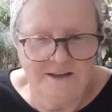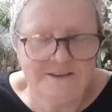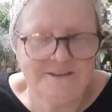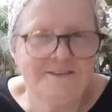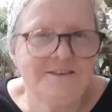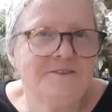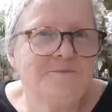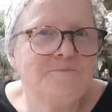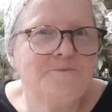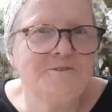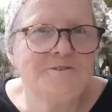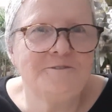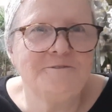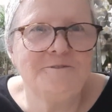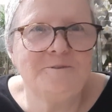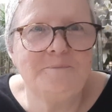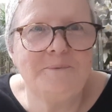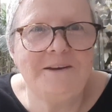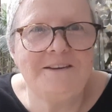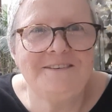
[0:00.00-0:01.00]
such a
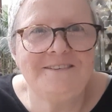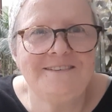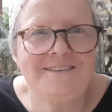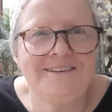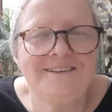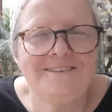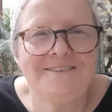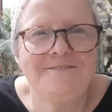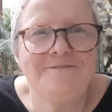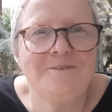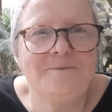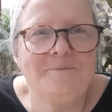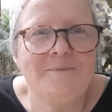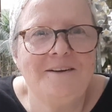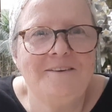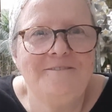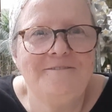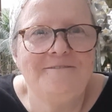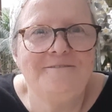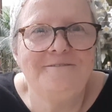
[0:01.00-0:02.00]
beautiful piece, and it's from
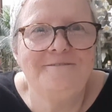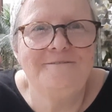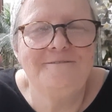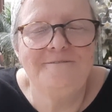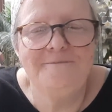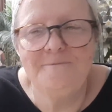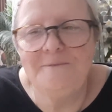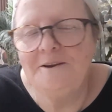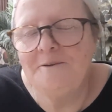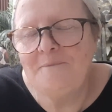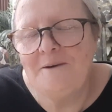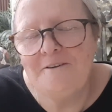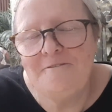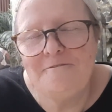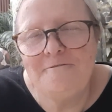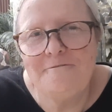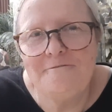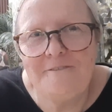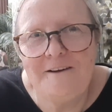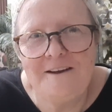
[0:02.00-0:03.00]
one of my
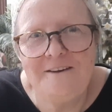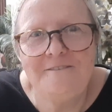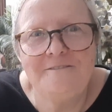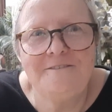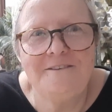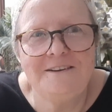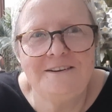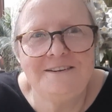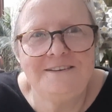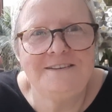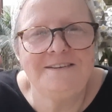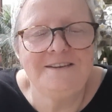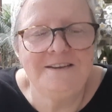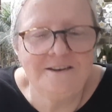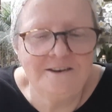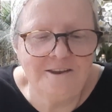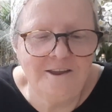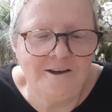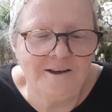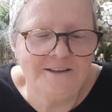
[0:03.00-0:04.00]
favorite
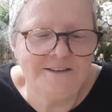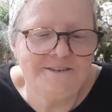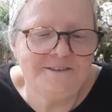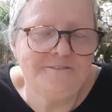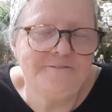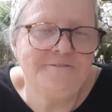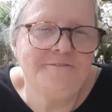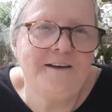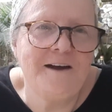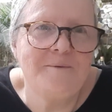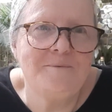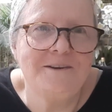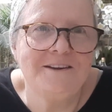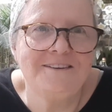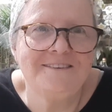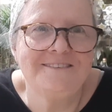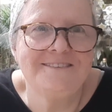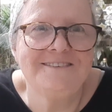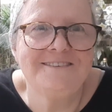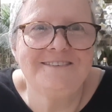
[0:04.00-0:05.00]
lines of
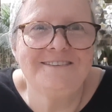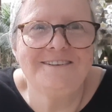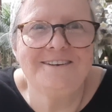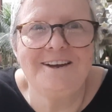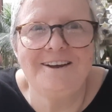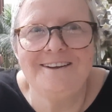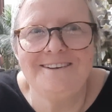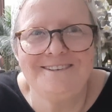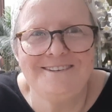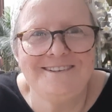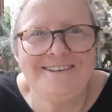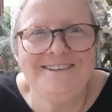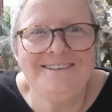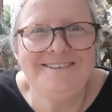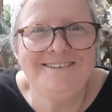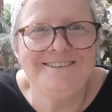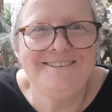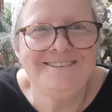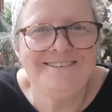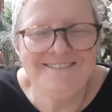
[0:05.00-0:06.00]
fabric. It's the
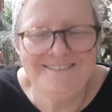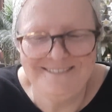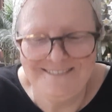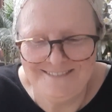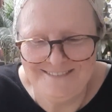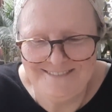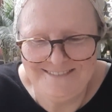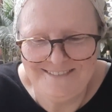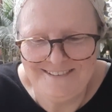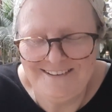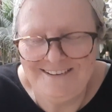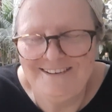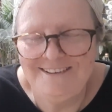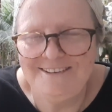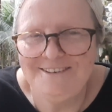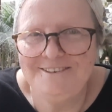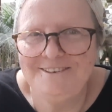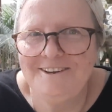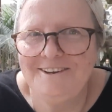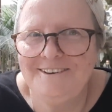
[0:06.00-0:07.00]
Gasties.
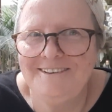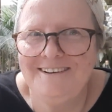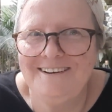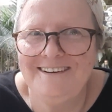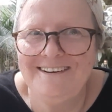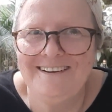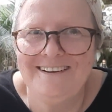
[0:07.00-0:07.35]
So look